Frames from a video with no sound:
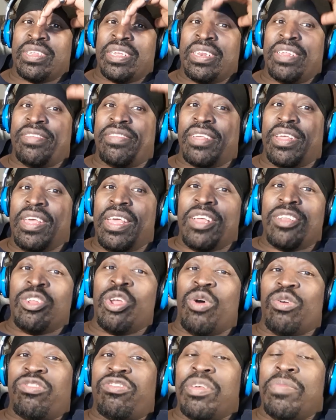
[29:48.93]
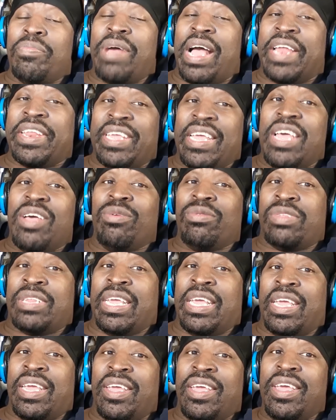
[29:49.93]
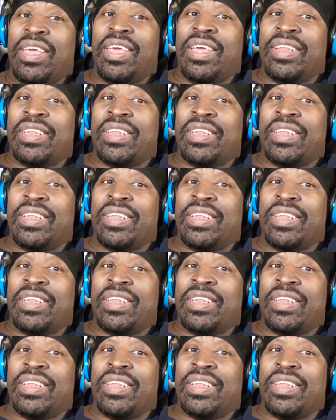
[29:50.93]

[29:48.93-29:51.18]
Then he said, no, somebody else did.